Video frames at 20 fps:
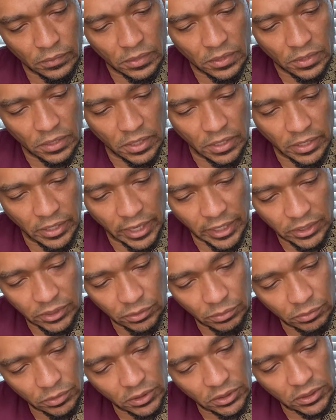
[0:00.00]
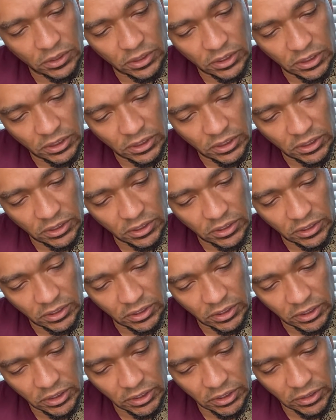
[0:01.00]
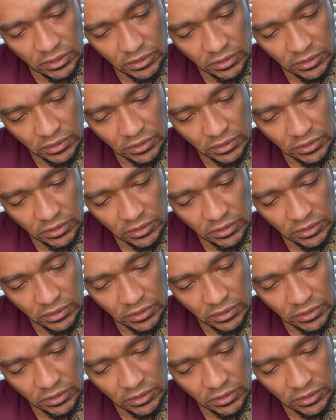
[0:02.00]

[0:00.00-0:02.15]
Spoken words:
The next one is here.